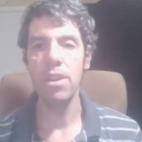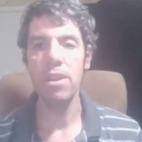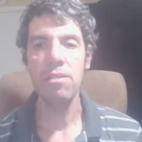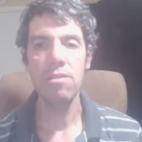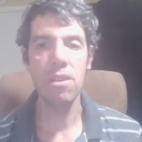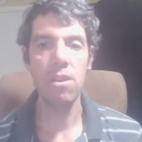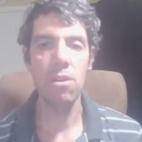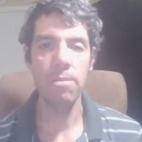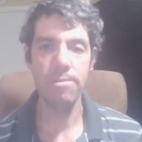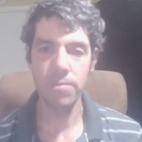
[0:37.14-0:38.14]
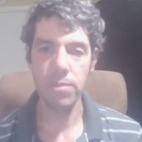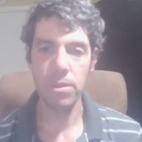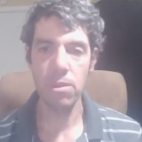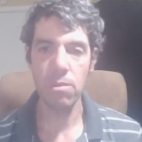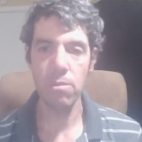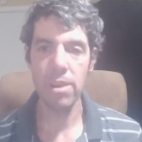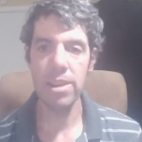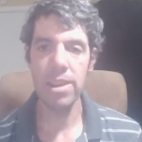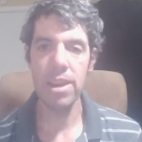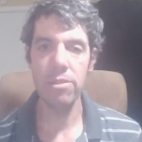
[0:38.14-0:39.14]
So
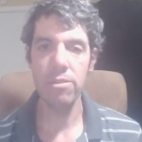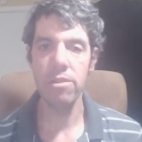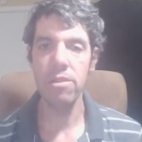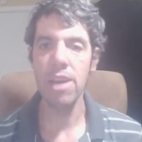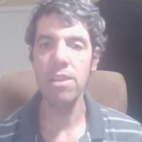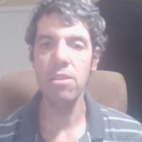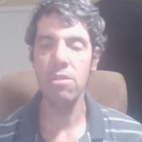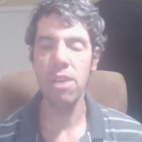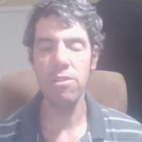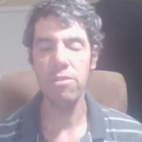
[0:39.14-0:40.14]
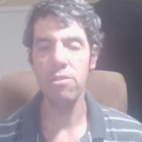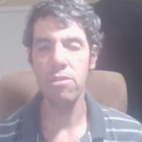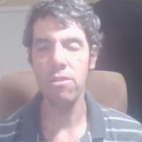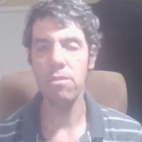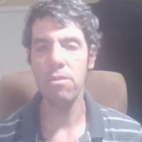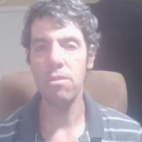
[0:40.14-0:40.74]
right now, there's a lot of luster